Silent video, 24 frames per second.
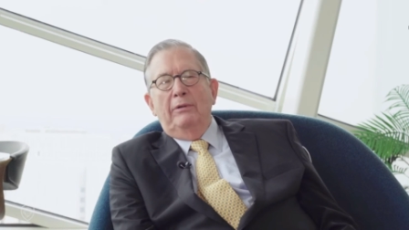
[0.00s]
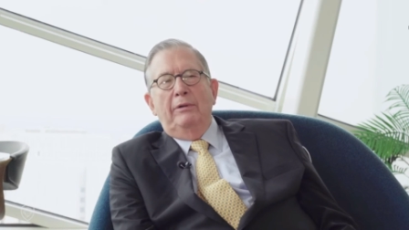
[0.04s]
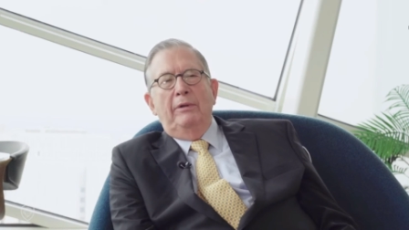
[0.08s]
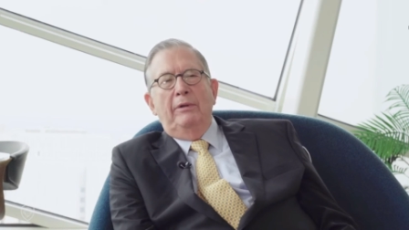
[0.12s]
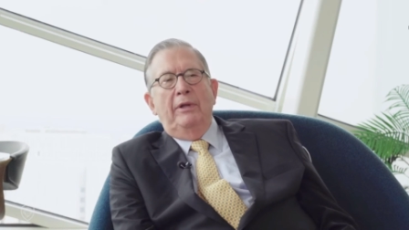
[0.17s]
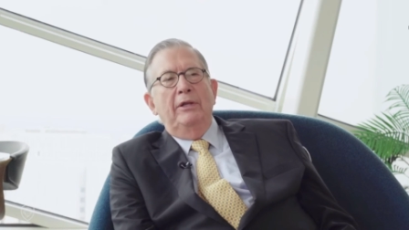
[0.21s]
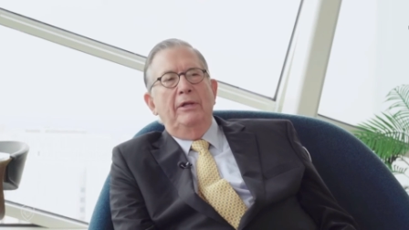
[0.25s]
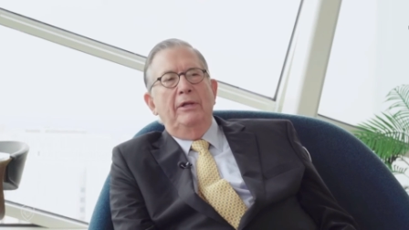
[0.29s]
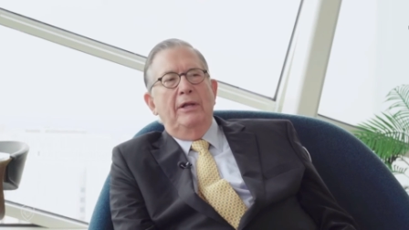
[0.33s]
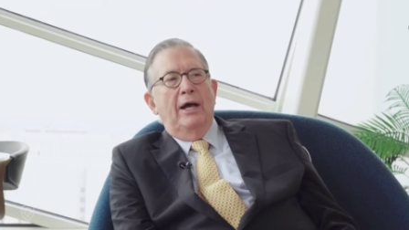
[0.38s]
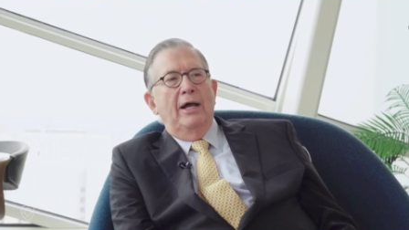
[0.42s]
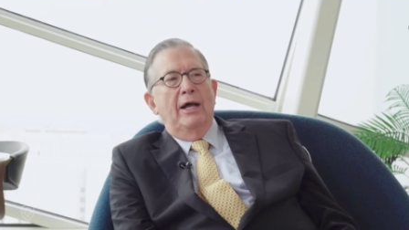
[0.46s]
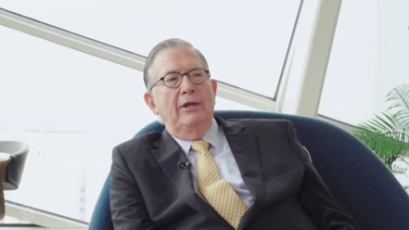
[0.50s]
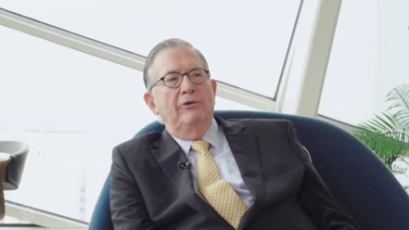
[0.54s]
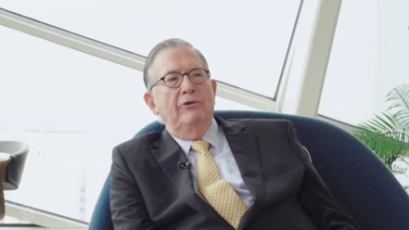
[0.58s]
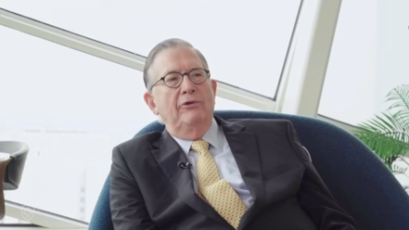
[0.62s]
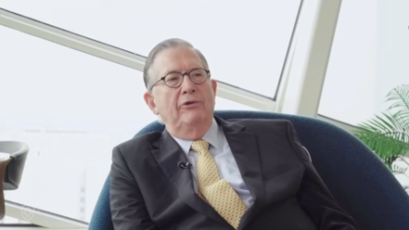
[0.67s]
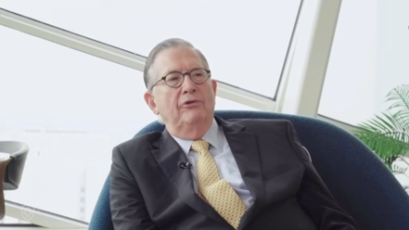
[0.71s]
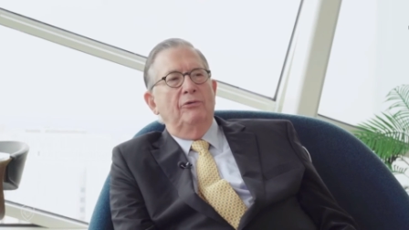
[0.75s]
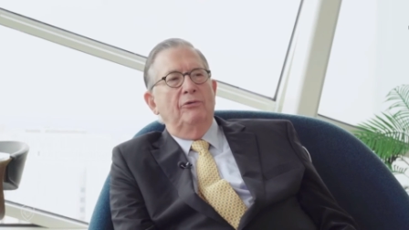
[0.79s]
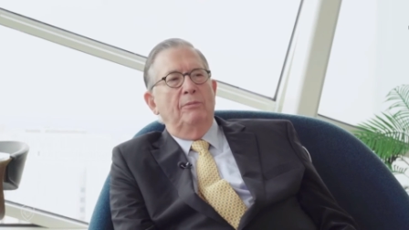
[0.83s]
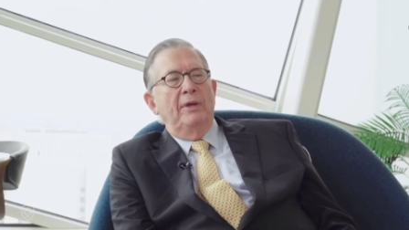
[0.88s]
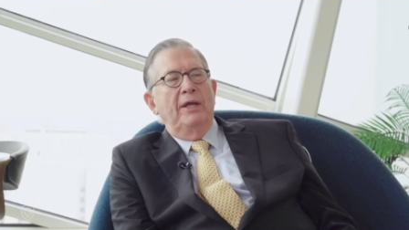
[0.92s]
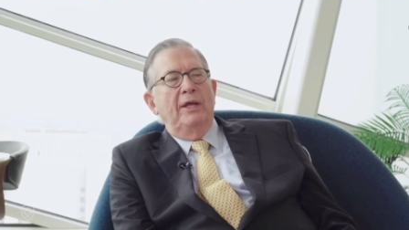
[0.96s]

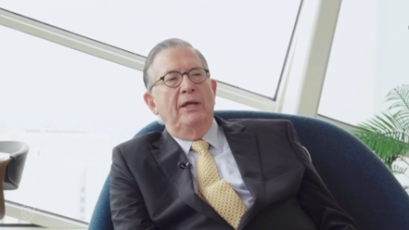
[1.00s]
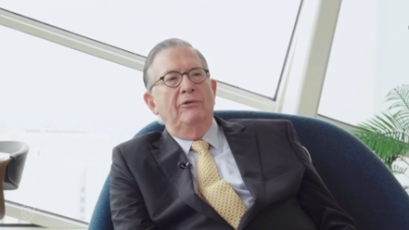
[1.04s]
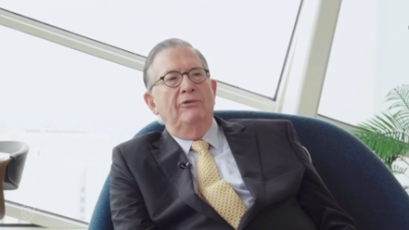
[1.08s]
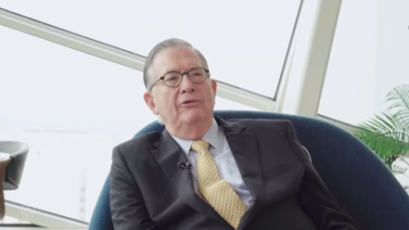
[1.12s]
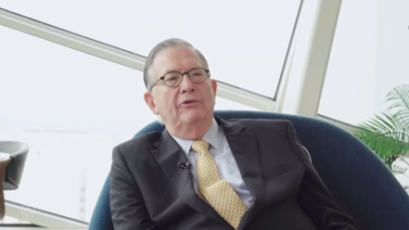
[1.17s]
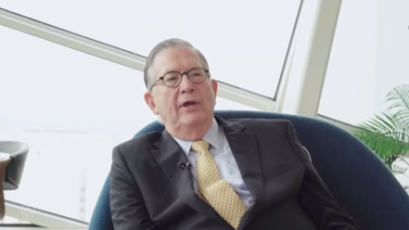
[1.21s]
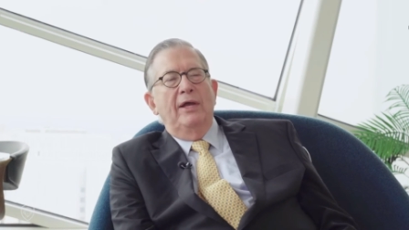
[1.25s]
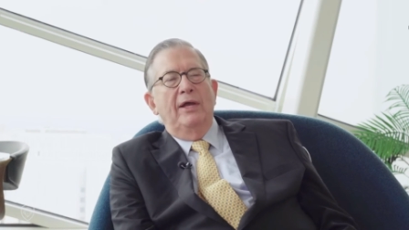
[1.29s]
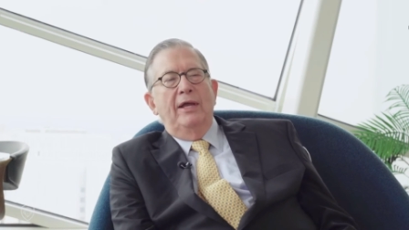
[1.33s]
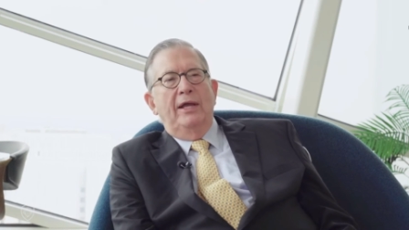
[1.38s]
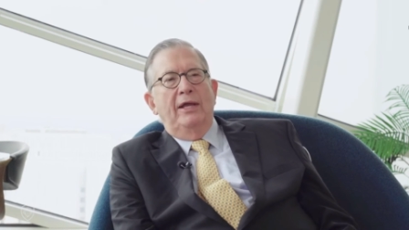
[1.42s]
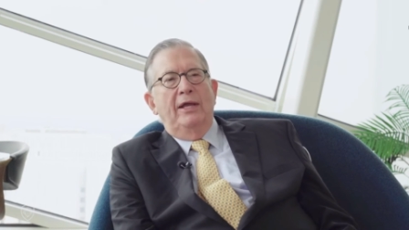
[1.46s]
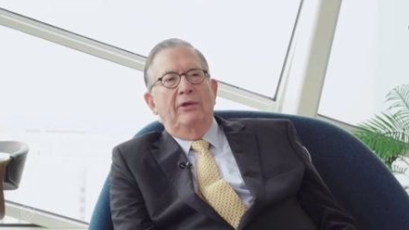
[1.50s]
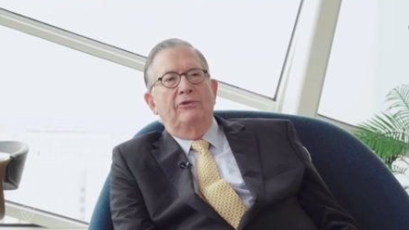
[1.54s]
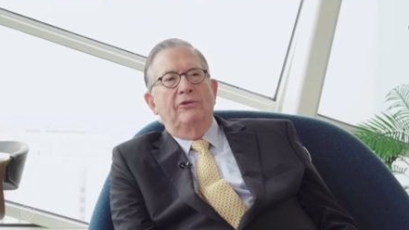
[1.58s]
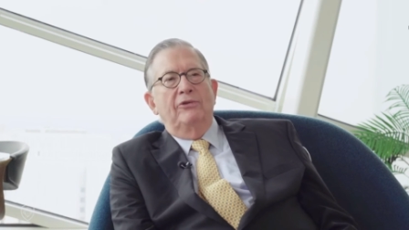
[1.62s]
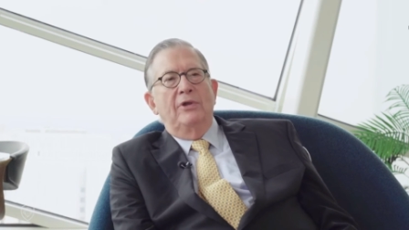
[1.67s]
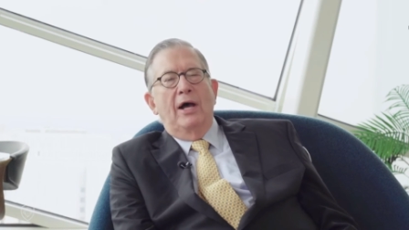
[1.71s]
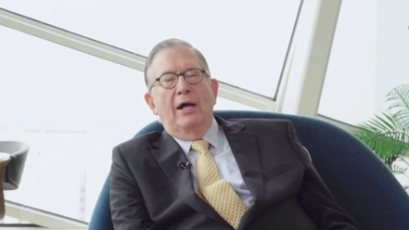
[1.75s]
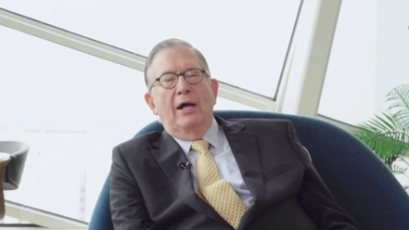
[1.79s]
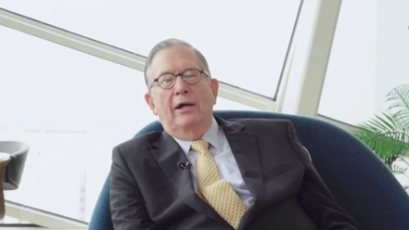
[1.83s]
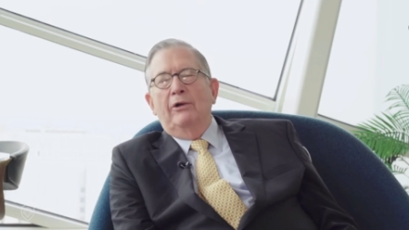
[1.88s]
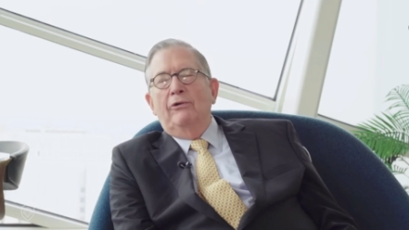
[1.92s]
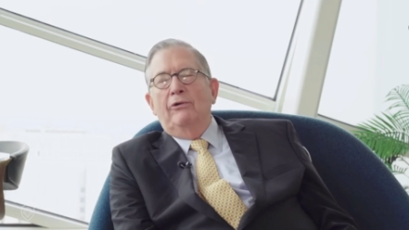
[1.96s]
Endogenous means it's not